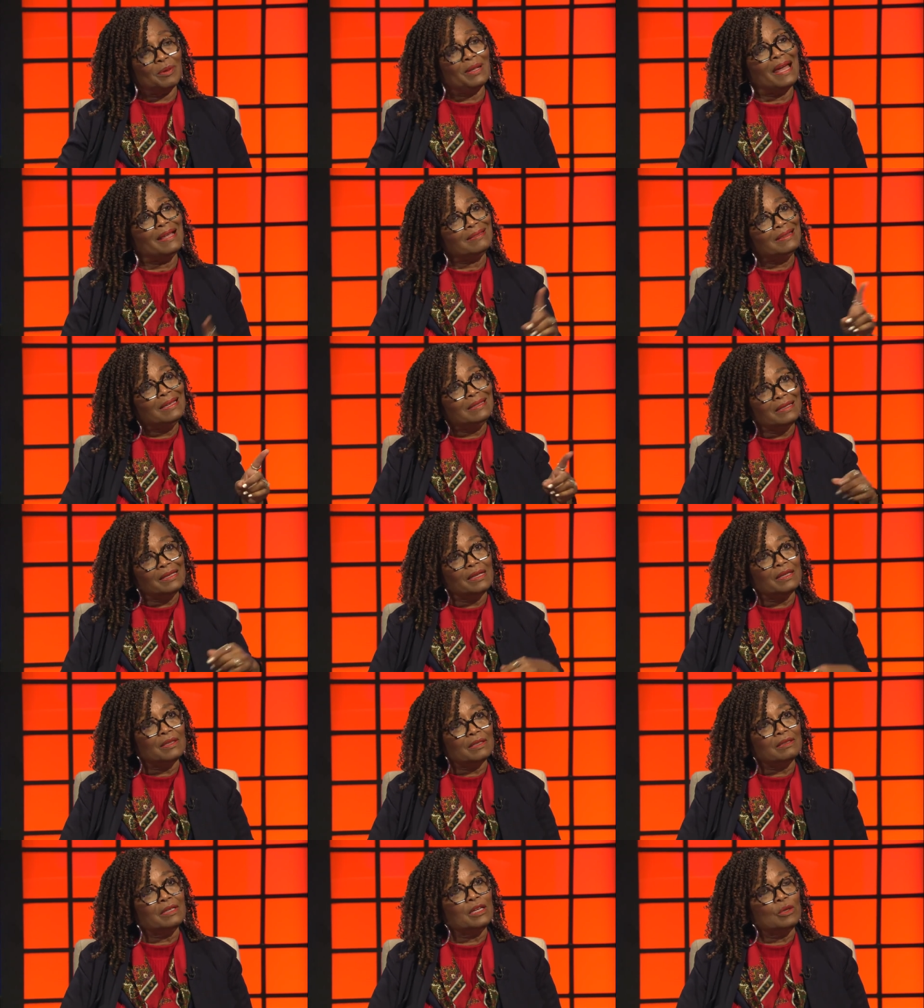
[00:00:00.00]
I think the
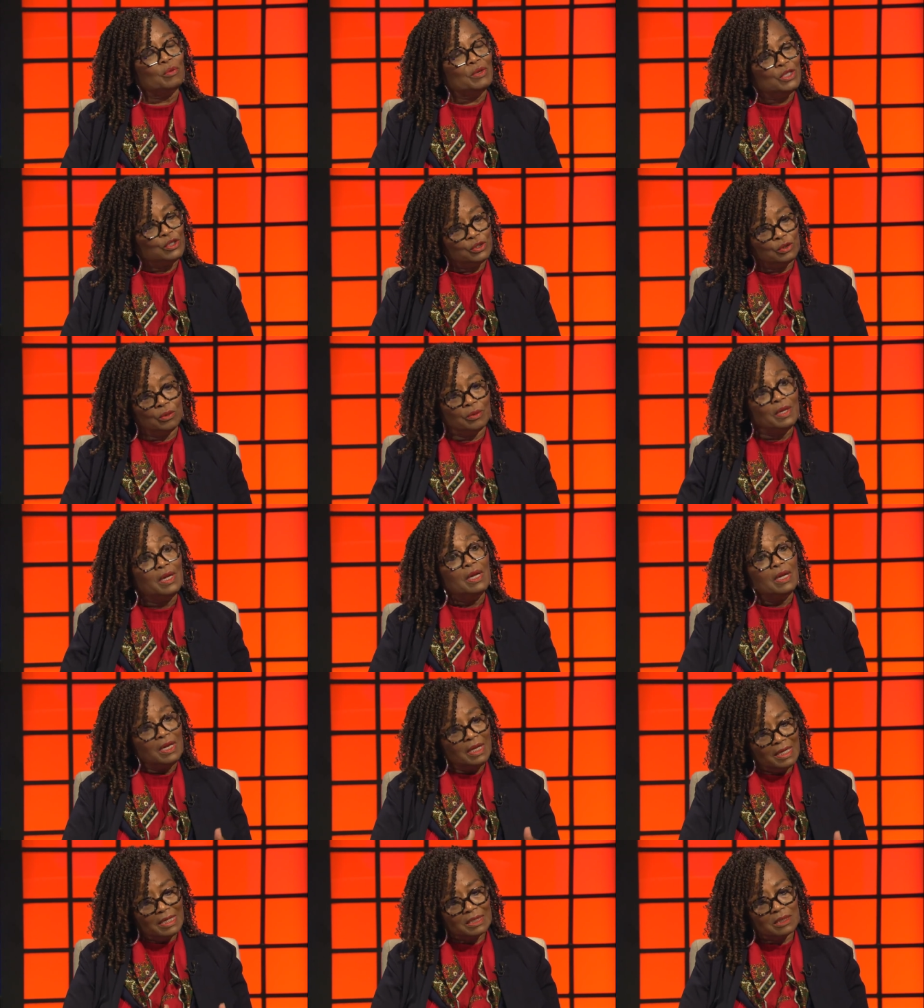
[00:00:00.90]
other thing we do
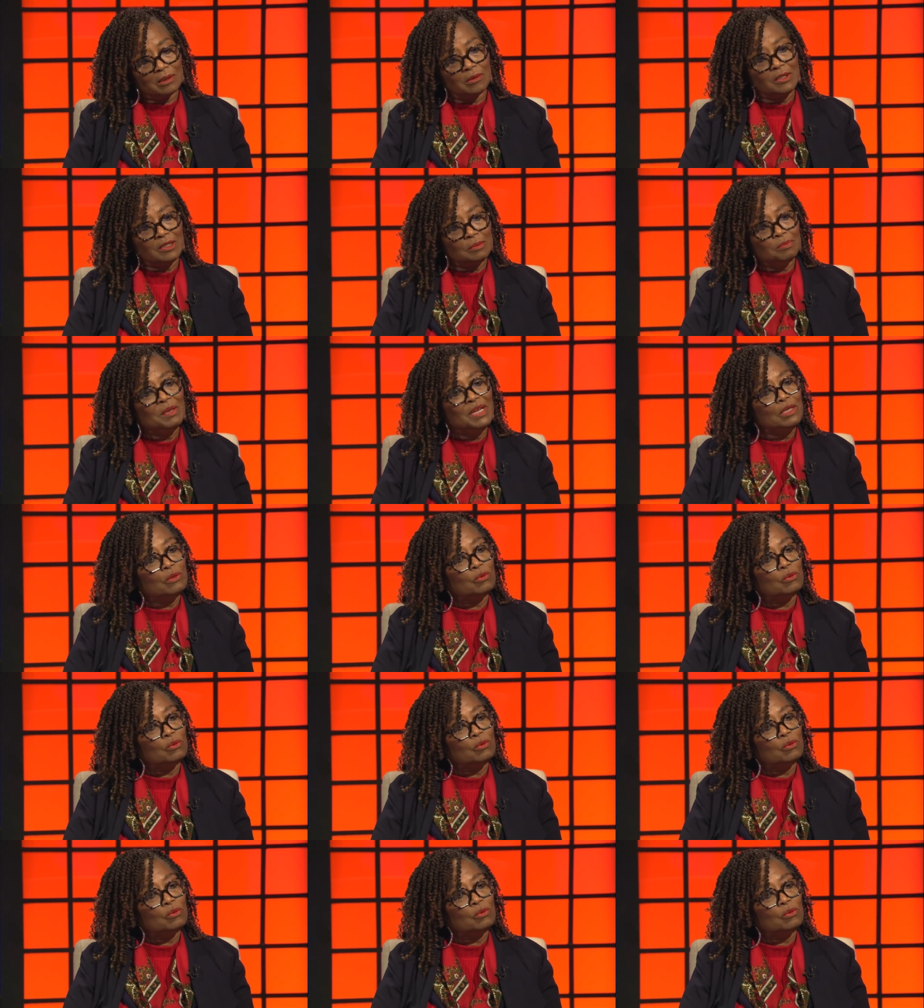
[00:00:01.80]
is, is meet